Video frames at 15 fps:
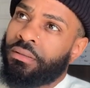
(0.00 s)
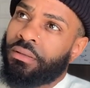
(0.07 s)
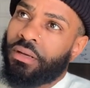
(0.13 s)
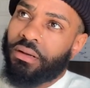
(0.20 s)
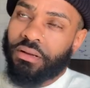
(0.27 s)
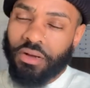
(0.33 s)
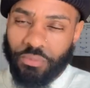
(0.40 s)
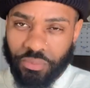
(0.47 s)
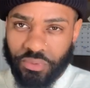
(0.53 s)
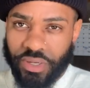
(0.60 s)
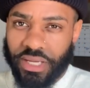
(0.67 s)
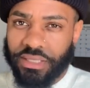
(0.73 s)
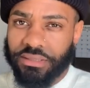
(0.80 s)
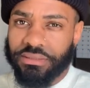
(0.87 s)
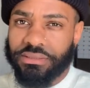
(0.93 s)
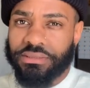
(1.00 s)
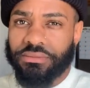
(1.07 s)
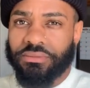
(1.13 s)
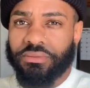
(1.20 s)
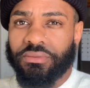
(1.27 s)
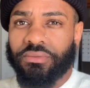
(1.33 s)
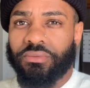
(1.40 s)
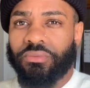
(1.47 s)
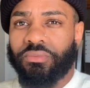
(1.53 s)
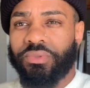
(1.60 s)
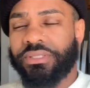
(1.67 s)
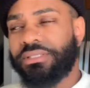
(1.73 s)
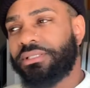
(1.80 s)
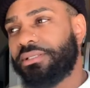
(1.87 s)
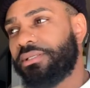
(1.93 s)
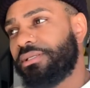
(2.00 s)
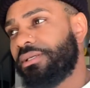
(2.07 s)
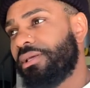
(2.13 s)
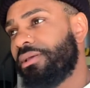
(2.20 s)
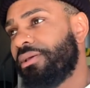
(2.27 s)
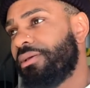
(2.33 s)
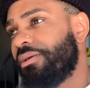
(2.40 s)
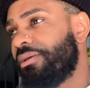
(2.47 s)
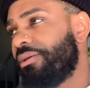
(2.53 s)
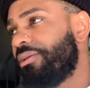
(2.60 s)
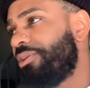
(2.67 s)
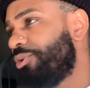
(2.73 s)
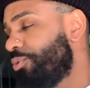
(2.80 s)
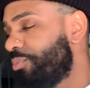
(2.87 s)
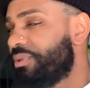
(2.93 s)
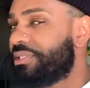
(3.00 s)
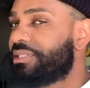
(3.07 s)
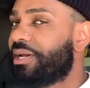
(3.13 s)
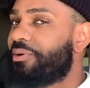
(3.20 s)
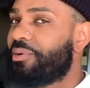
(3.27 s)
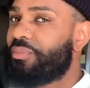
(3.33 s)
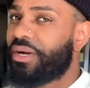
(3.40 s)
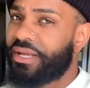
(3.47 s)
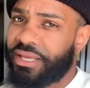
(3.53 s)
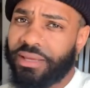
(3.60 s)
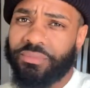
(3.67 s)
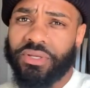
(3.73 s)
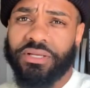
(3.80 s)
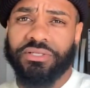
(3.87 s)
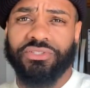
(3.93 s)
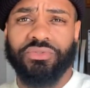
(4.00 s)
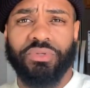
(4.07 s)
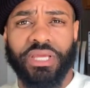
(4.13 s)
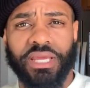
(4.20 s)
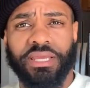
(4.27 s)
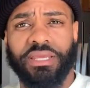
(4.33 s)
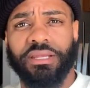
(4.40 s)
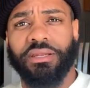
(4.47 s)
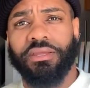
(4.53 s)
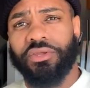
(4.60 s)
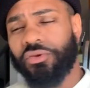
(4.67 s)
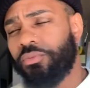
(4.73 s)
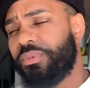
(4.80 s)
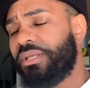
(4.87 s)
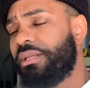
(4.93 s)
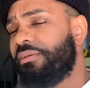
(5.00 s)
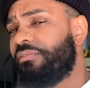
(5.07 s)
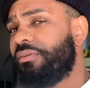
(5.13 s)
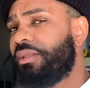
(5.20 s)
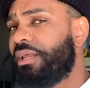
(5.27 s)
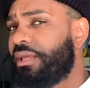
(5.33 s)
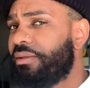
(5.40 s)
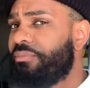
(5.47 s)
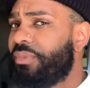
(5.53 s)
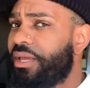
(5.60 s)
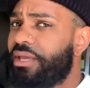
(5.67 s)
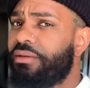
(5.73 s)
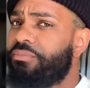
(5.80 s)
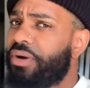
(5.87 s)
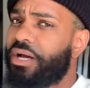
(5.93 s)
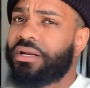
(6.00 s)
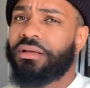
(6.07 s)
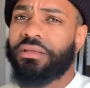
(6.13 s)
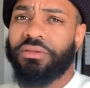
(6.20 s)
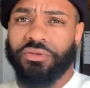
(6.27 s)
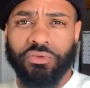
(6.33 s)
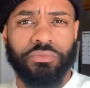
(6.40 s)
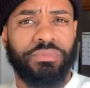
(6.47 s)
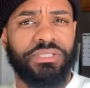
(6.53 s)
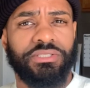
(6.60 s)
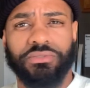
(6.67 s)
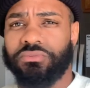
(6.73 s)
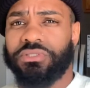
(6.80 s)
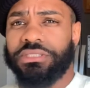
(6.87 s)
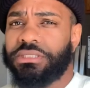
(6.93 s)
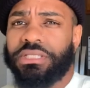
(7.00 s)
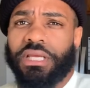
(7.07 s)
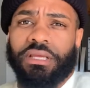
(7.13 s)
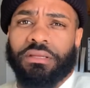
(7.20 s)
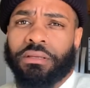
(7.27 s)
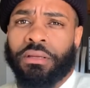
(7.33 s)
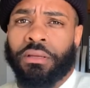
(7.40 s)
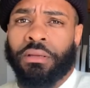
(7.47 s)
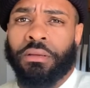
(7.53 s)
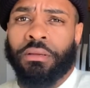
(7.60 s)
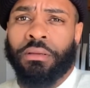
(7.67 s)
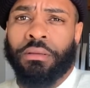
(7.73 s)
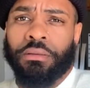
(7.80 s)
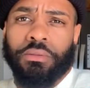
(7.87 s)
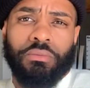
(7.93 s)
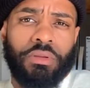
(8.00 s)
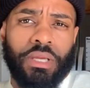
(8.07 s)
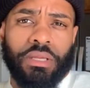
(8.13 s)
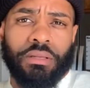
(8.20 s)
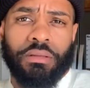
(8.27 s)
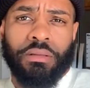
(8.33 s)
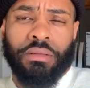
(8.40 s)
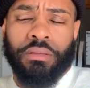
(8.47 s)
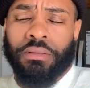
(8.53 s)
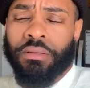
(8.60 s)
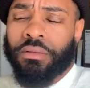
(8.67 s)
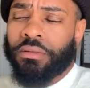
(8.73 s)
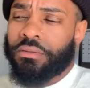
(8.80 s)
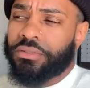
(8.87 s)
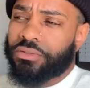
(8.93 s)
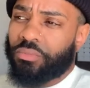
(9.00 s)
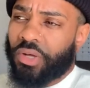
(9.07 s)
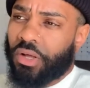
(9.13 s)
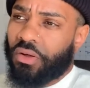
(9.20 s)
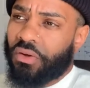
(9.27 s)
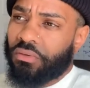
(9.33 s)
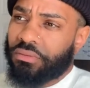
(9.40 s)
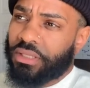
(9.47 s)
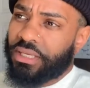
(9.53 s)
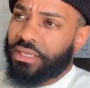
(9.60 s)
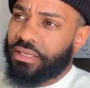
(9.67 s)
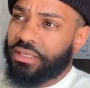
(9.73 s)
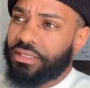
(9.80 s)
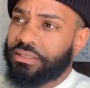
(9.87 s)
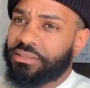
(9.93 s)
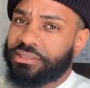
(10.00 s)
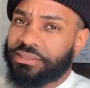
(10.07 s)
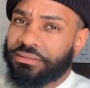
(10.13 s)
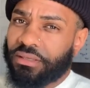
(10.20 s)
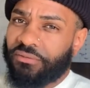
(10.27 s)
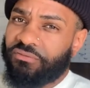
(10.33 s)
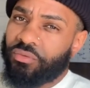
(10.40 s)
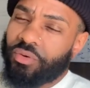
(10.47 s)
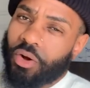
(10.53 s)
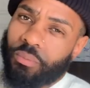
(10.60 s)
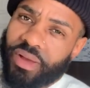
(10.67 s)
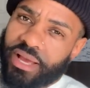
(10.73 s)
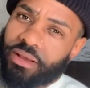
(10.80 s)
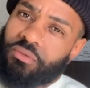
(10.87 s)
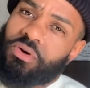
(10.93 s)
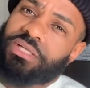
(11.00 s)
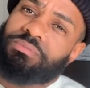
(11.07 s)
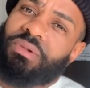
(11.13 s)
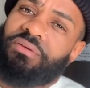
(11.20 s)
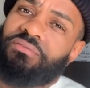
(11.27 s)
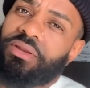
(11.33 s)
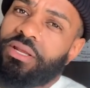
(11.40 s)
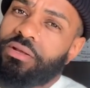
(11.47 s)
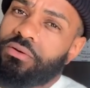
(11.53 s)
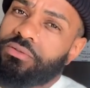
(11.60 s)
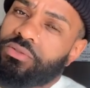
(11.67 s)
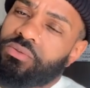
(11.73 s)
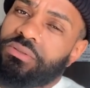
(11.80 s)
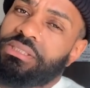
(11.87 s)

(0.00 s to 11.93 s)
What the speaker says: a couple dollars with the Cubans out of Miami, because you can't get a Cuban if it ain't made by the Cubans. You just can't. You can't. So my whole thing is, if you go back and watch my videos, you will